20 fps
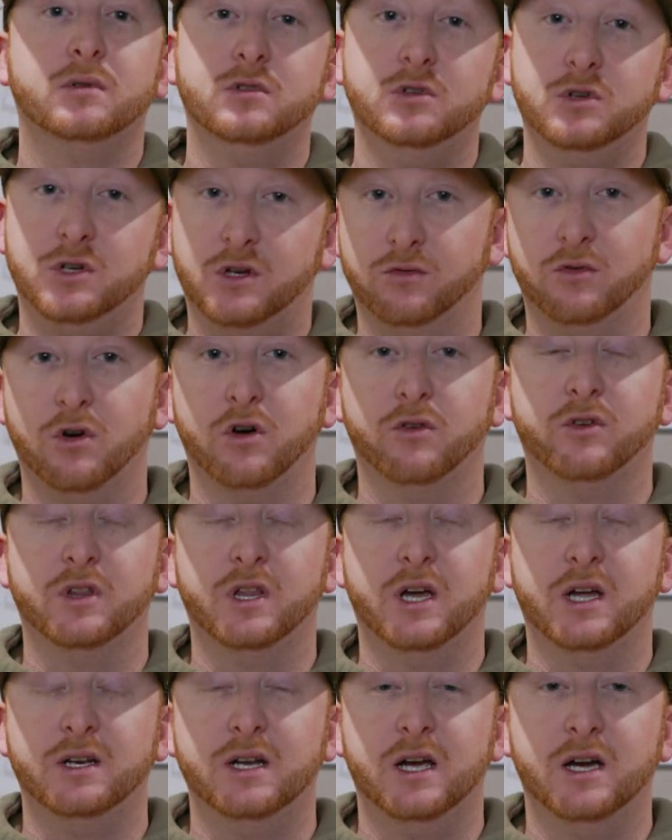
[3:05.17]
you can rover
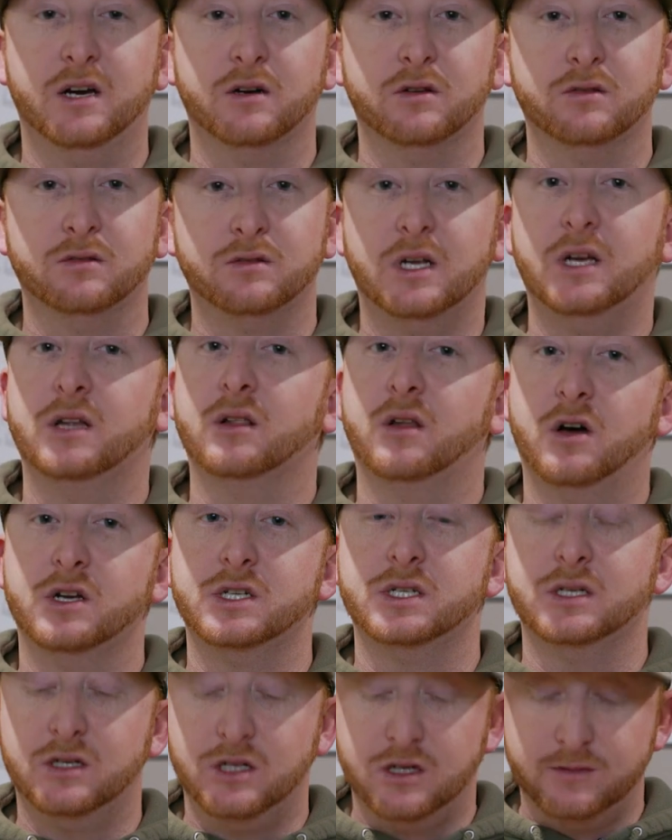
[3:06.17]
that down and launch
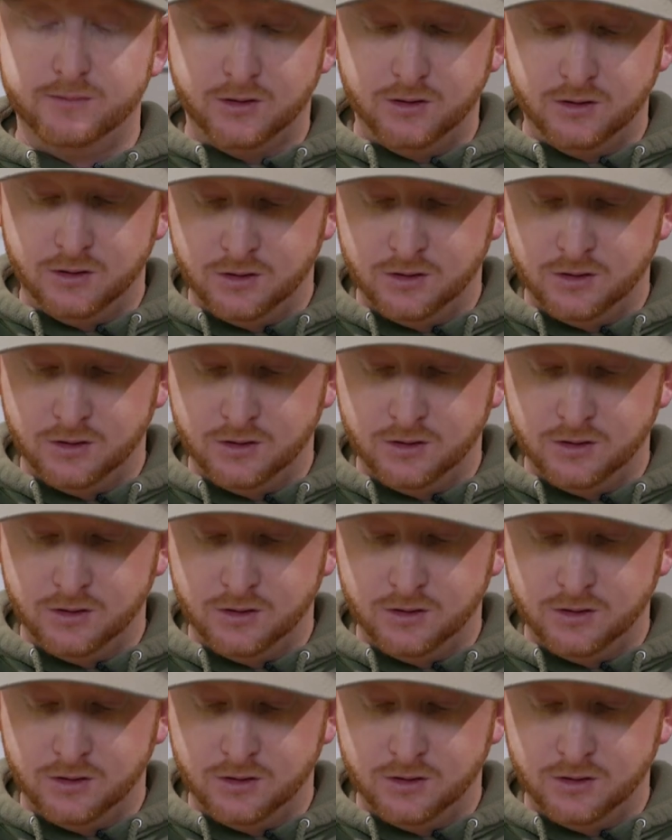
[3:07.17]
it deeper.